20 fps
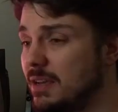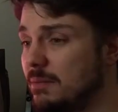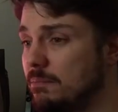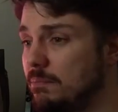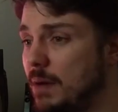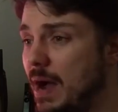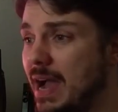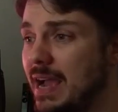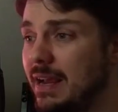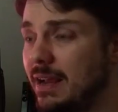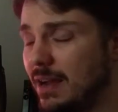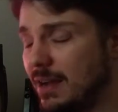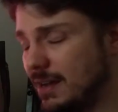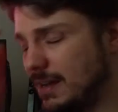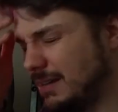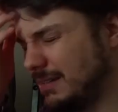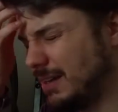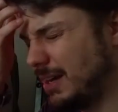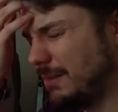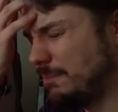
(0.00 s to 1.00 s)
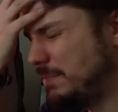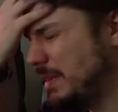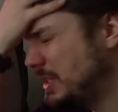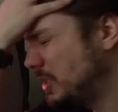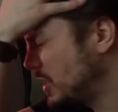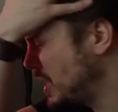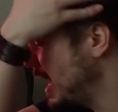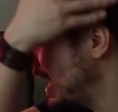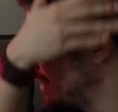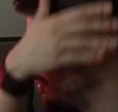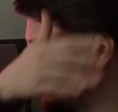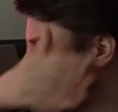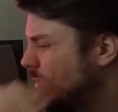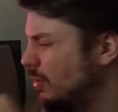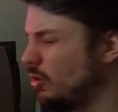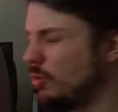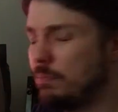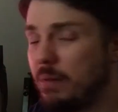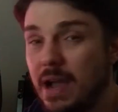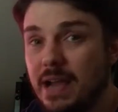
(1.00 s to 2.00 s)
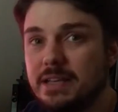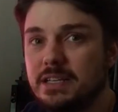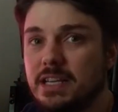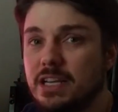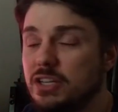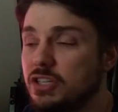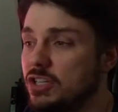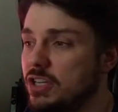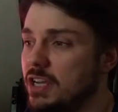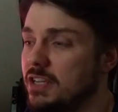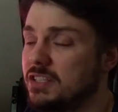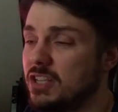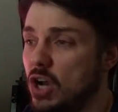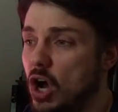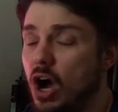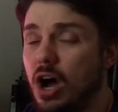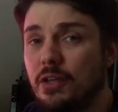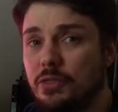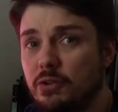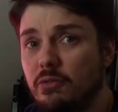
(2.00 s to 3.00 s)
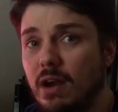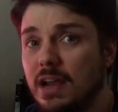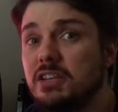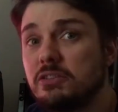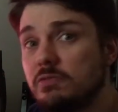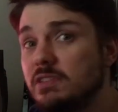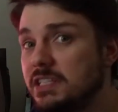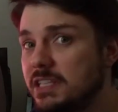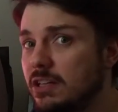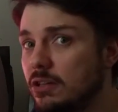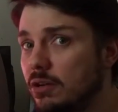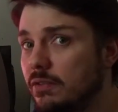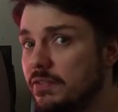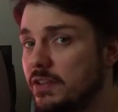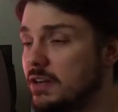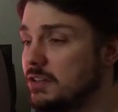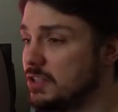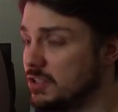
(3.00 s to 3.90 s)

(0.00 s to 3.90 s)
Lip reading: a Beach Camera or by Dig is an authorized reseller of theirs.